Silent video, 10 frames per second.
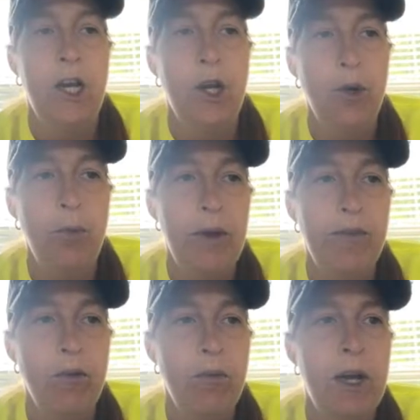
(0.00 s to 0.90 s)
I hope
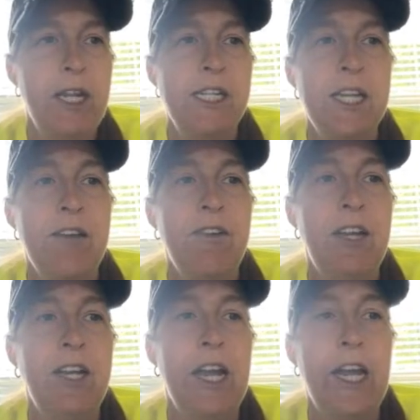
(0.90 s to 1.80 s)
everybody's
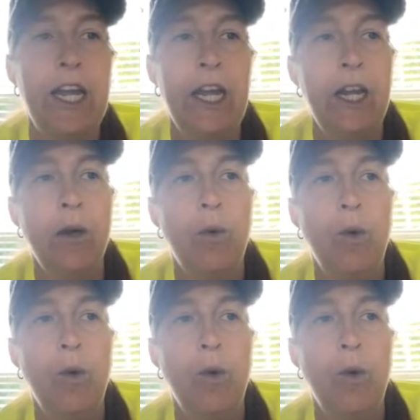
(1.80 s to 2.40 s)
having a